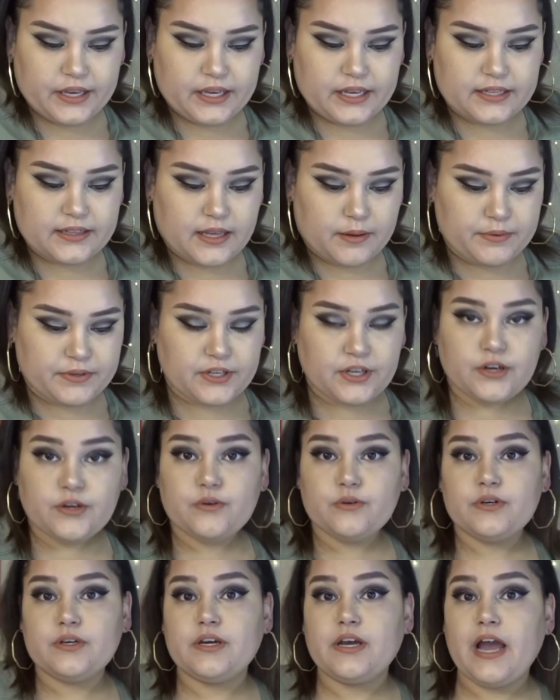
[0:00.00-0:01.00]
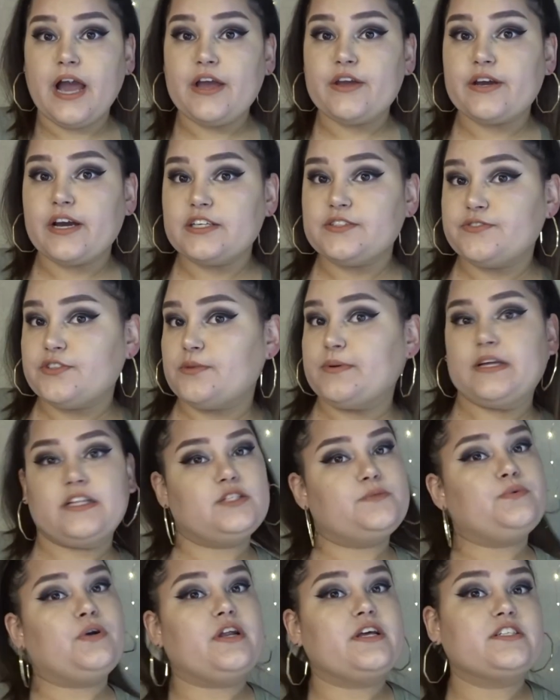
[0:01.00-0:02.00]
let me know how you guys feel about these
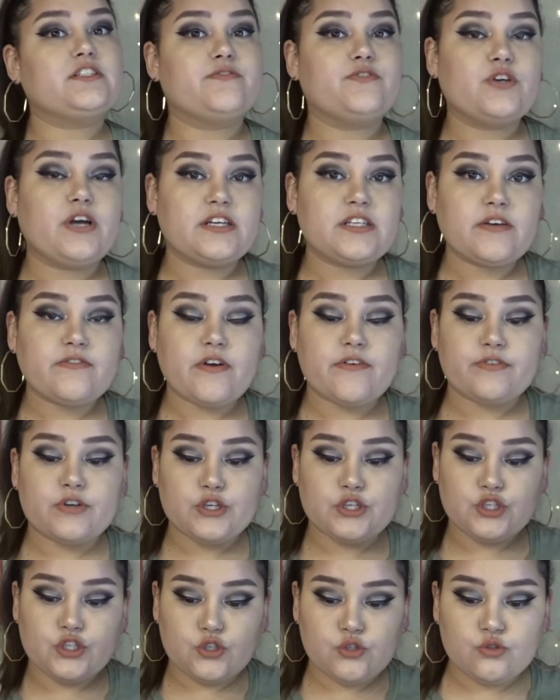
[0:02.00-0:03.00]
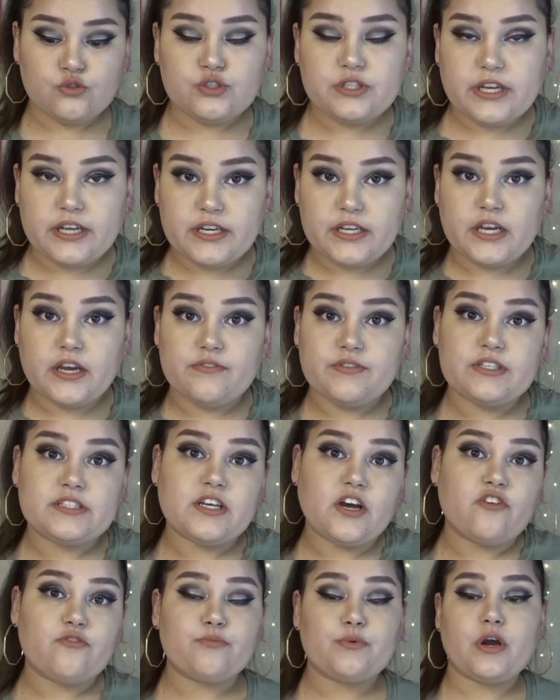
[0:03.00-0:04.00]
products, if you guys have ever used any of these
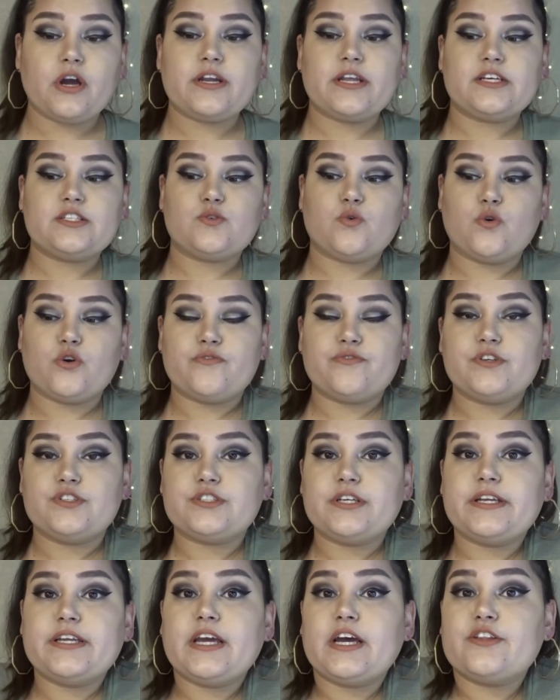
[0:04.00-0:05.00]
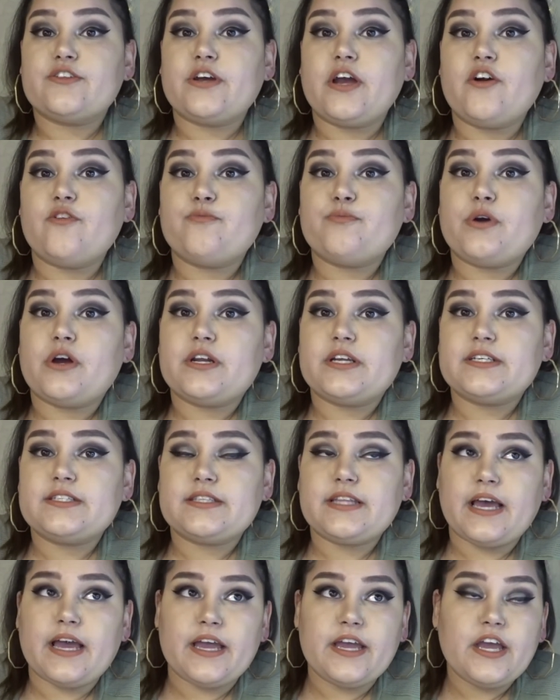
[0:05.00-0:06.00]
e.l.f. products, or if there's any other e.l.f. products
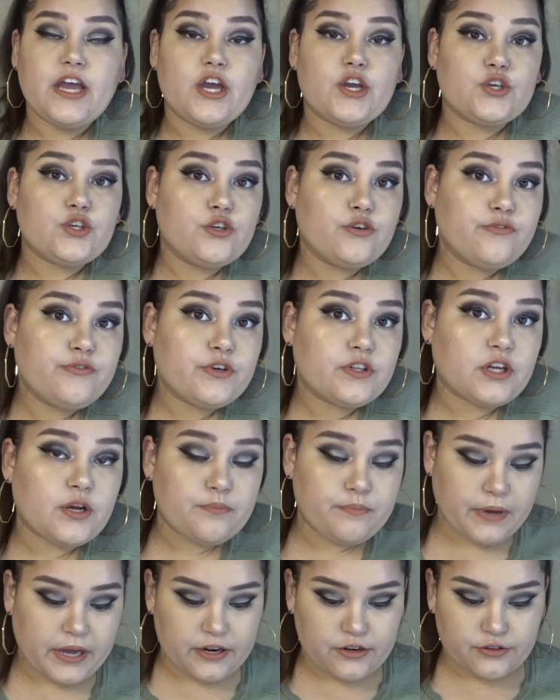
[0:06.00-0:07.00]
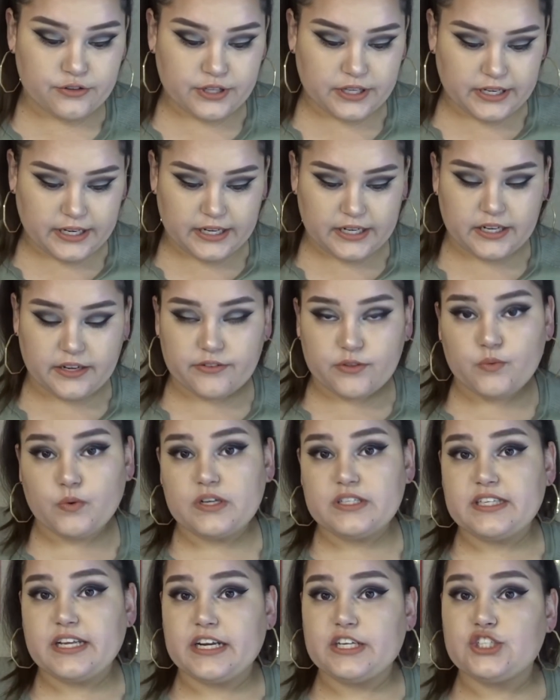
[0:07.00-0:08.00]
that you feel are better than any of the
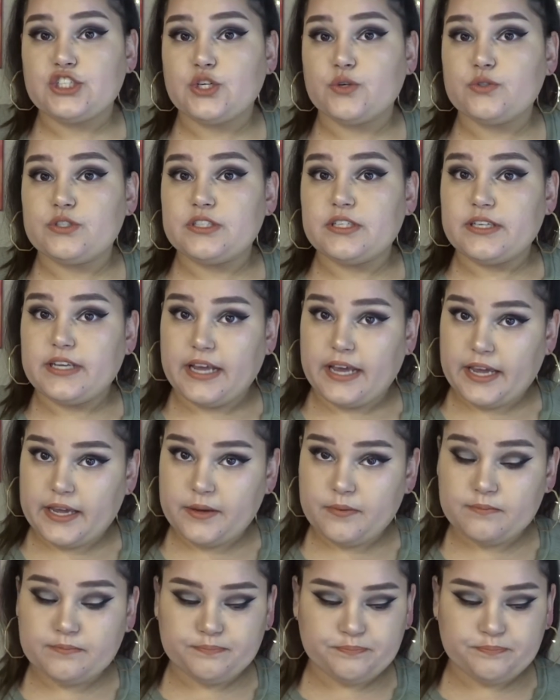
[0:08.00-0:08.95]
ones that I showed today.